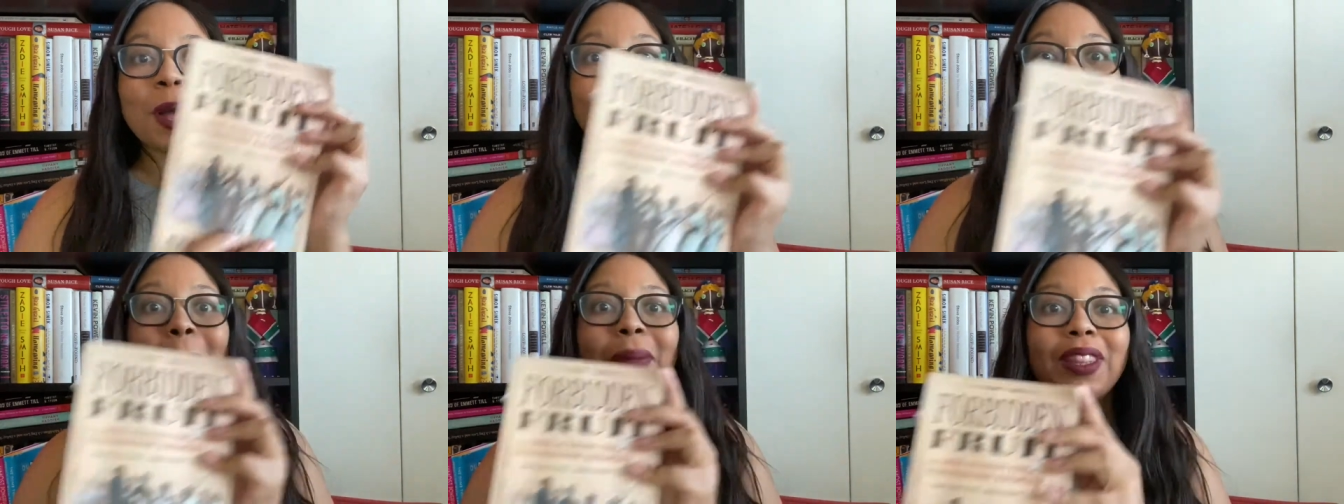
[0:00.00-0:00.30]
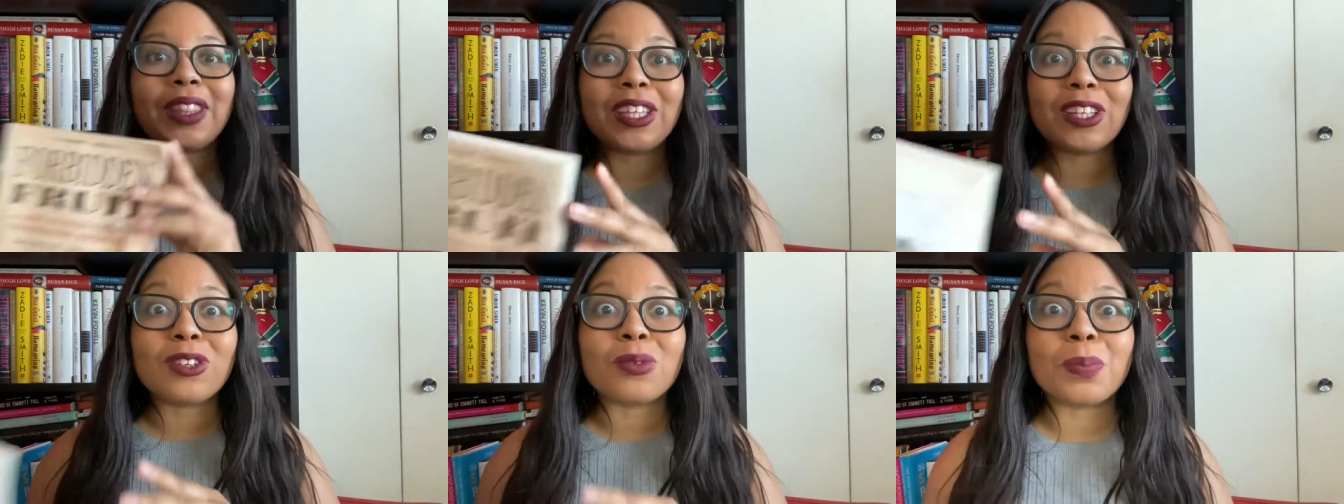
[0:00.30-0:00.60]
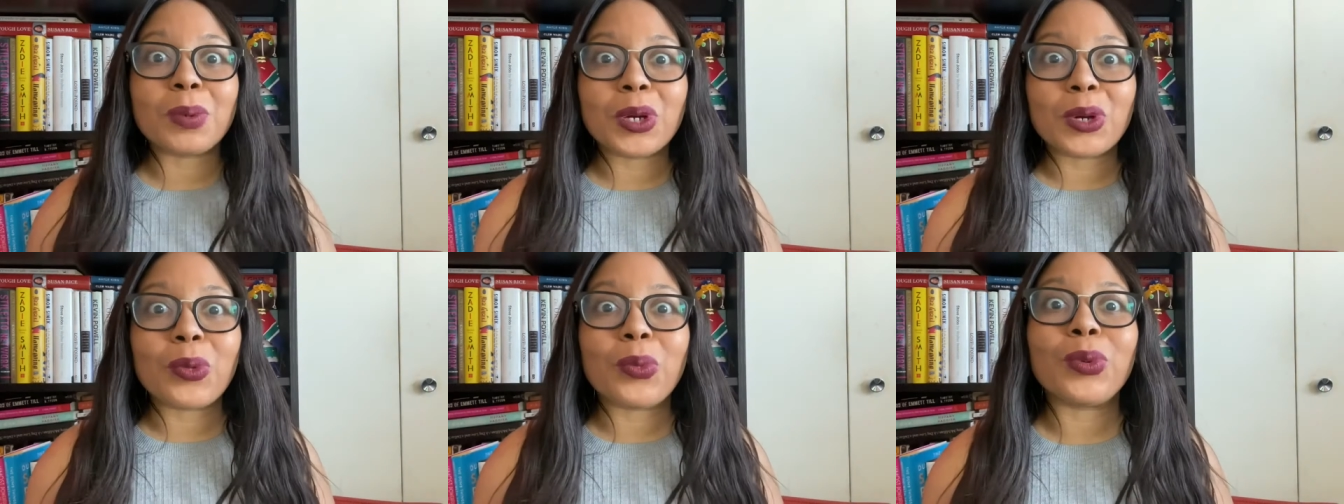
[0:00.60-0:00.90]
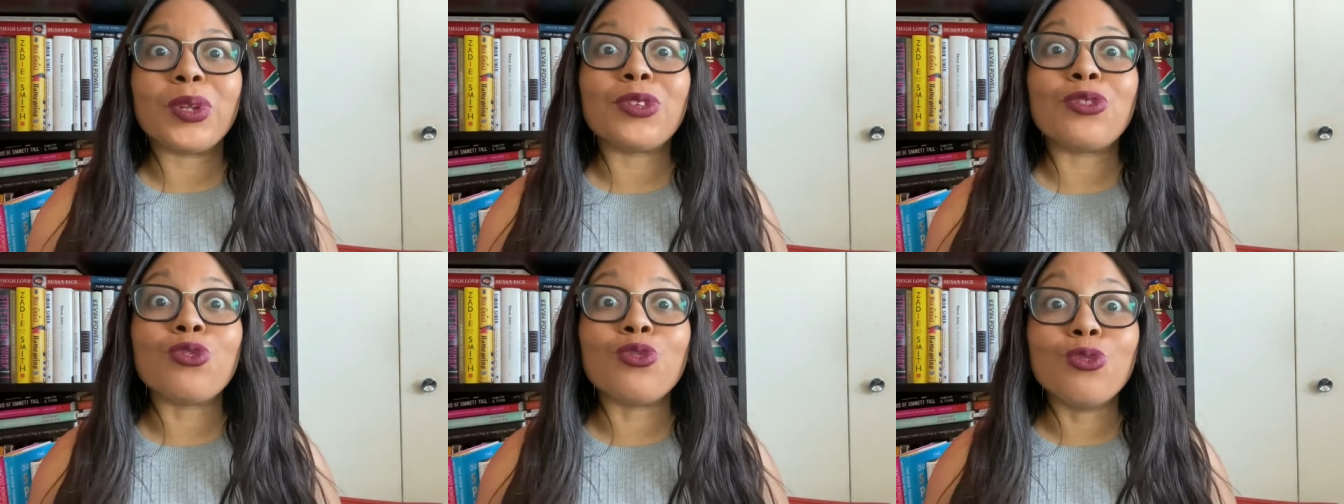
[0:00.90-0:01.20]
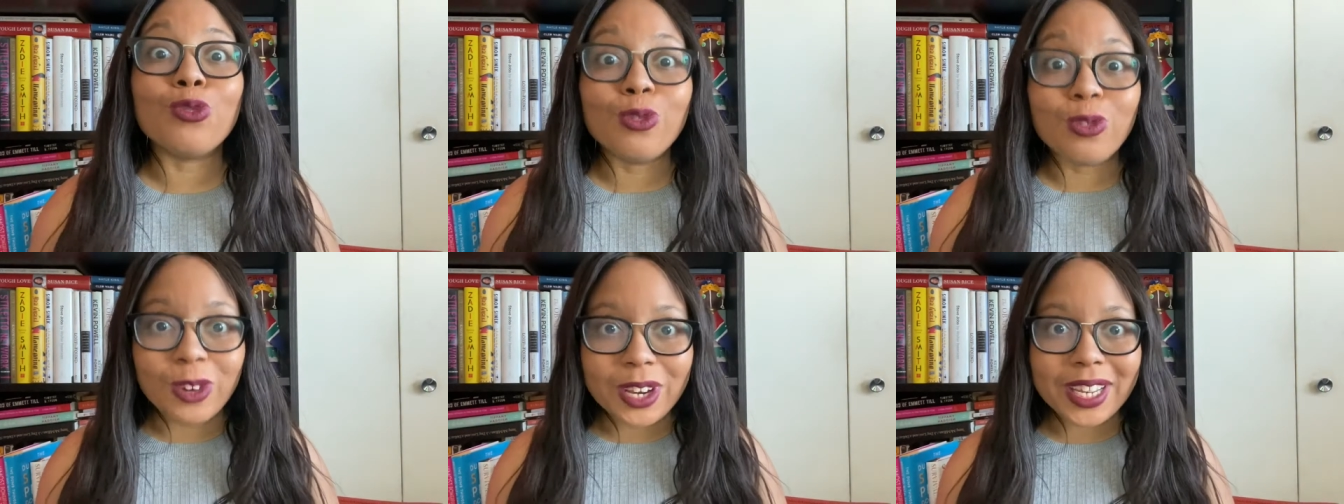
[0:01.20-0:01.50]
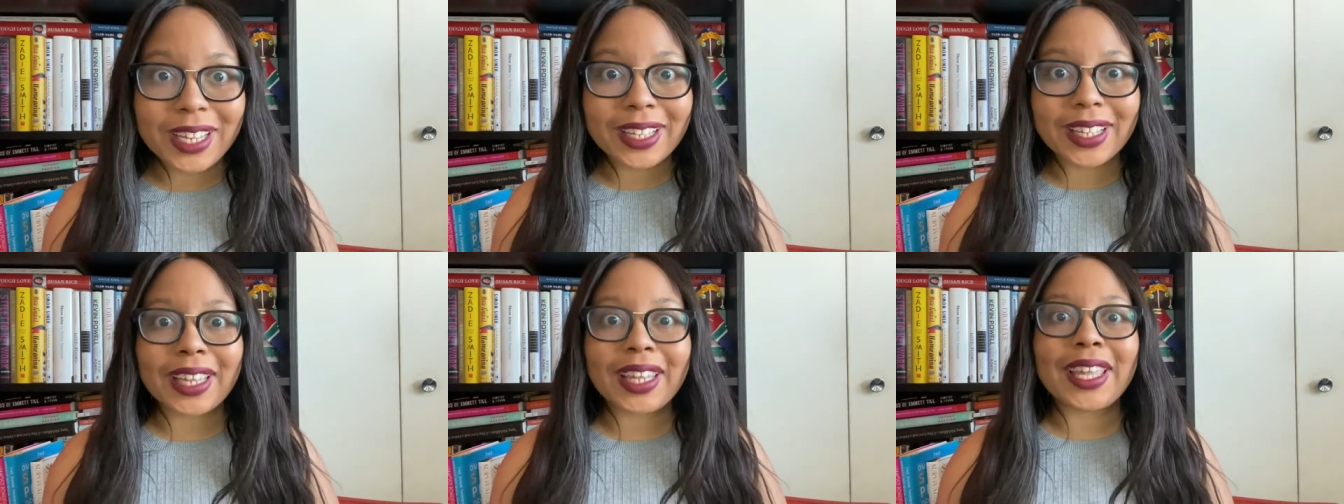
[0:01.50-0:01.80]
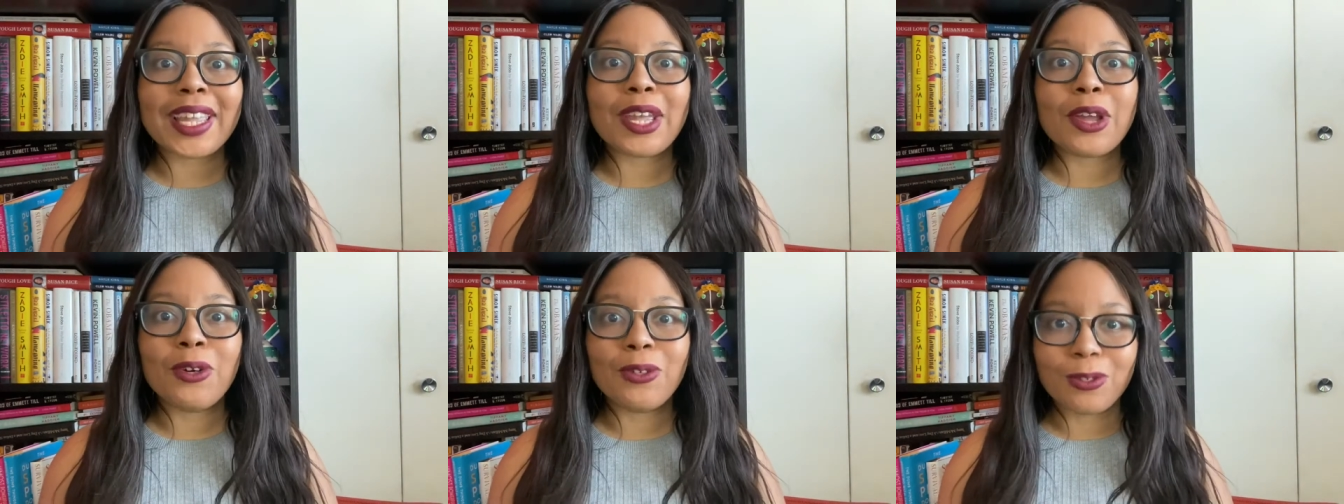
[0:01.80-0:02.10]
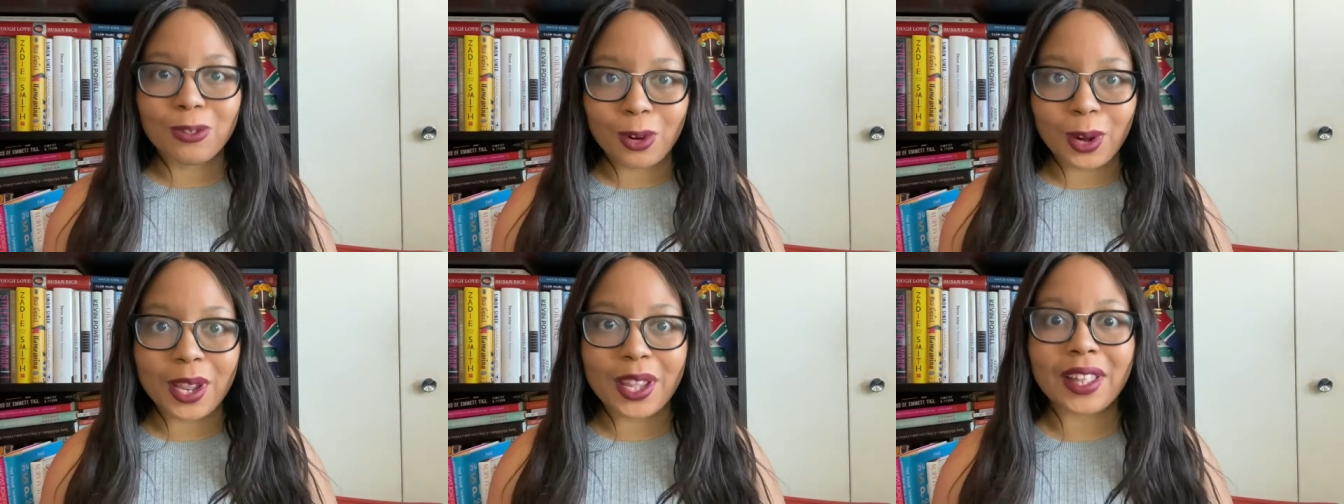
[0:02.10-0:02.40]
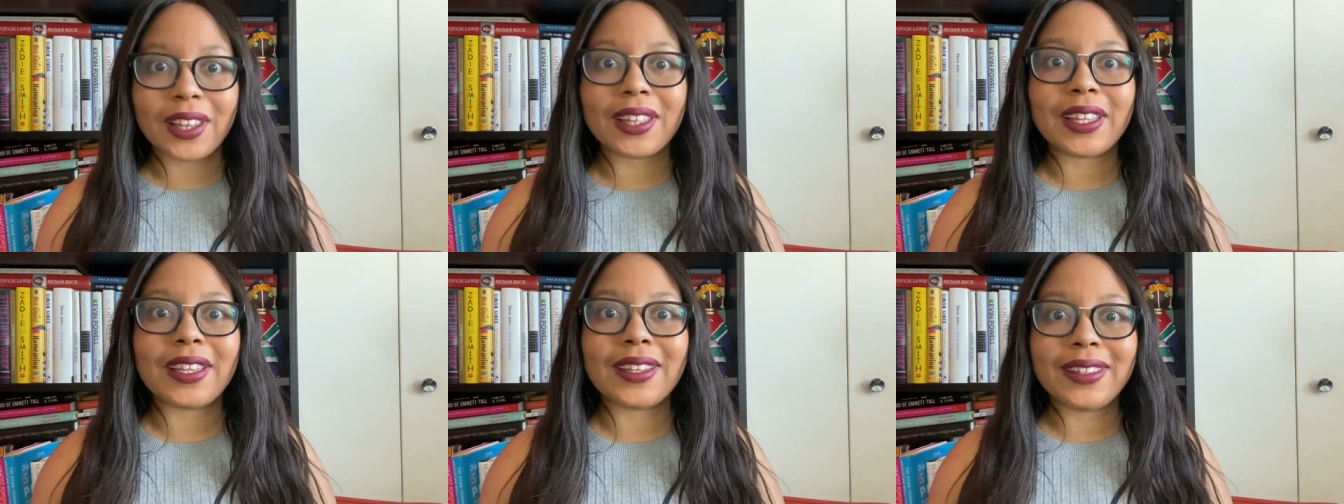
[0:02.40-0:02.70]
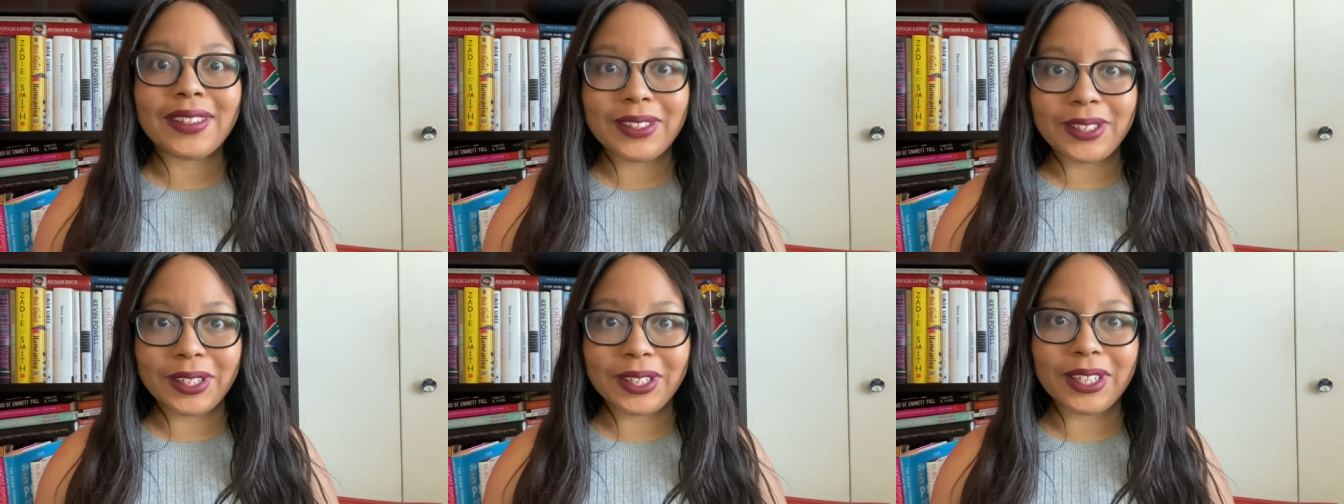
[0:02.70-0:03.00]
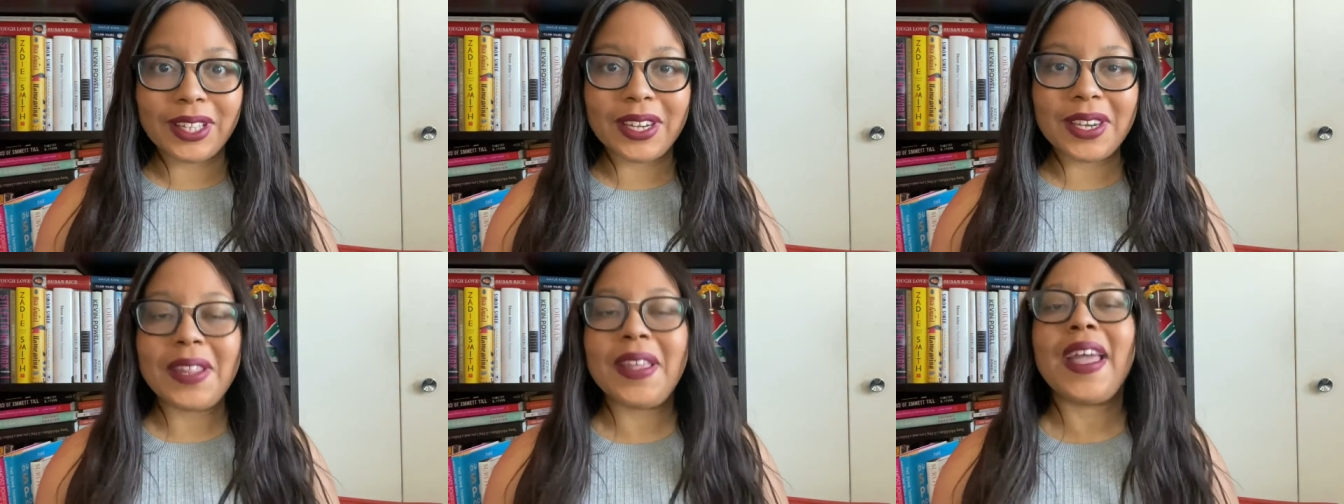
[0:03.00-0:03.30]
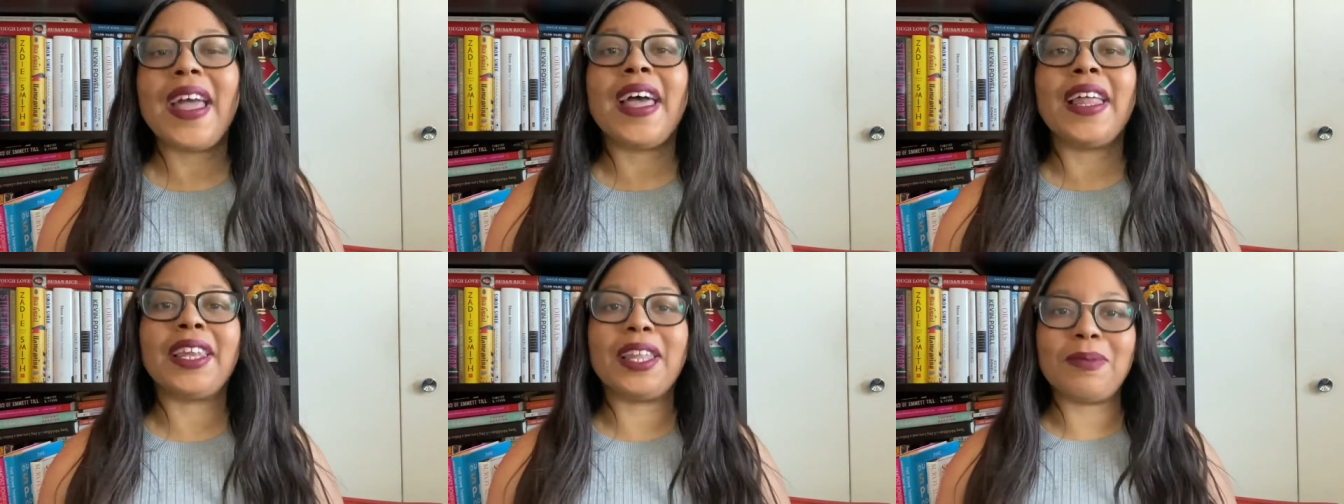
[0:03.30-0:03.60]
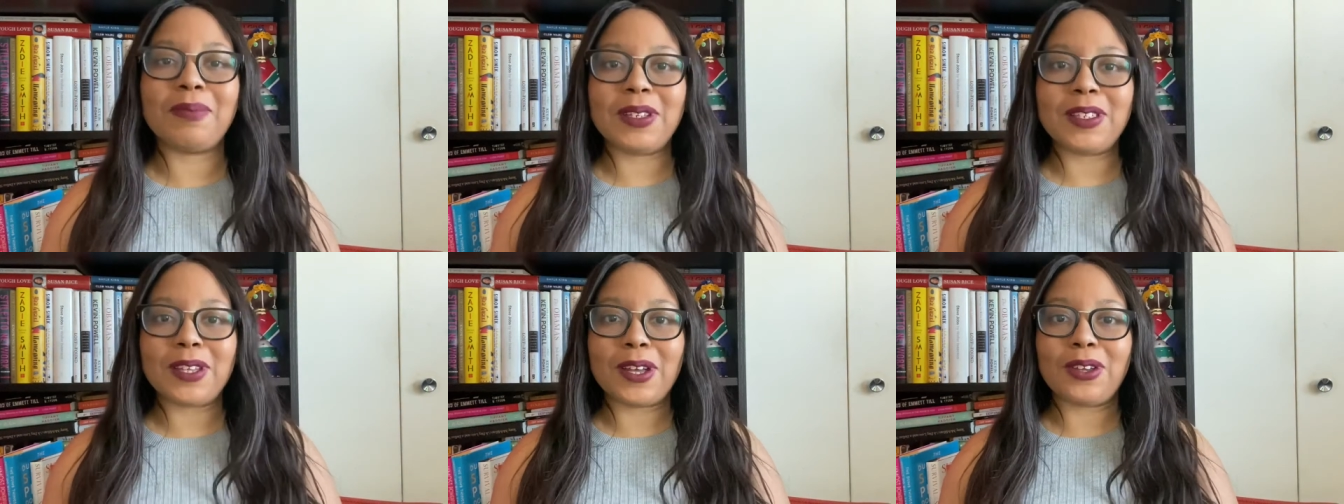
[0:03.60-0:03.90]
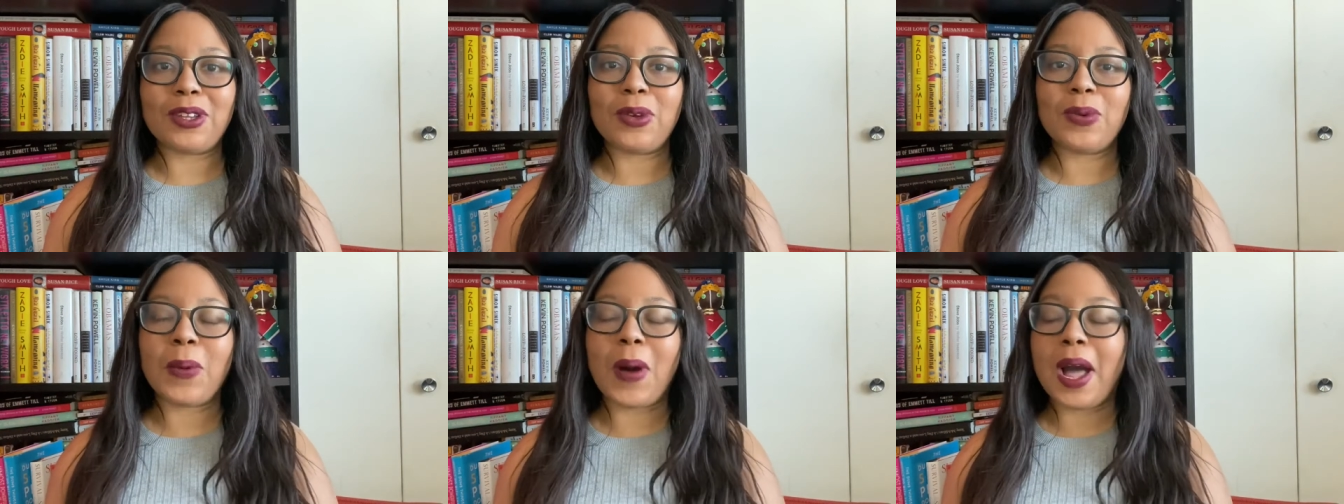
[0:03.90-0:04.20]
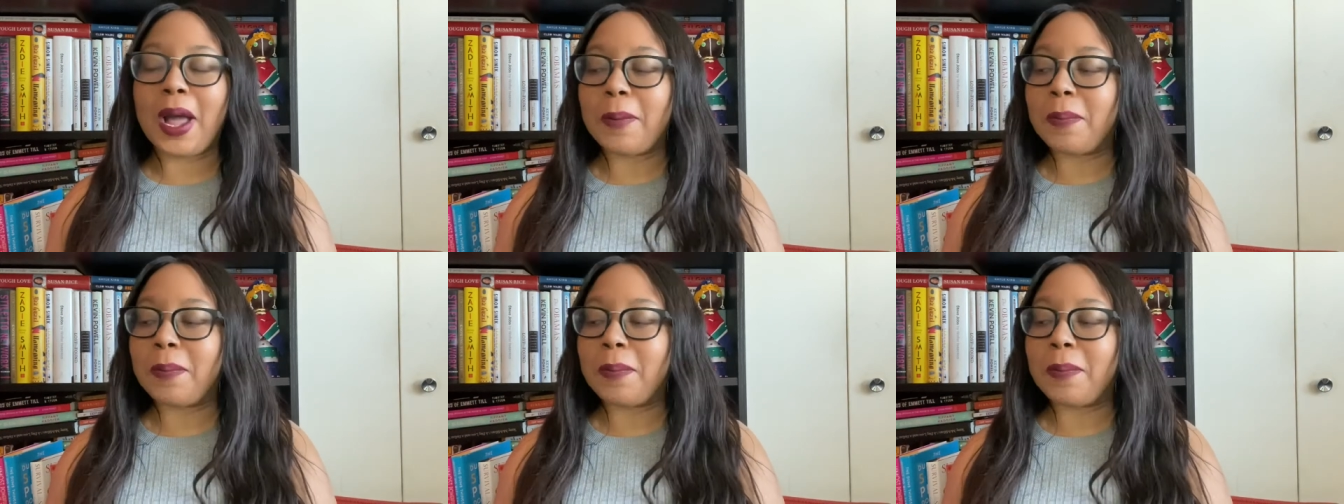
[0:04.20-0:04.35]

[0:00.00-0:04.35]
But this book was really, really good. And let me tell you why.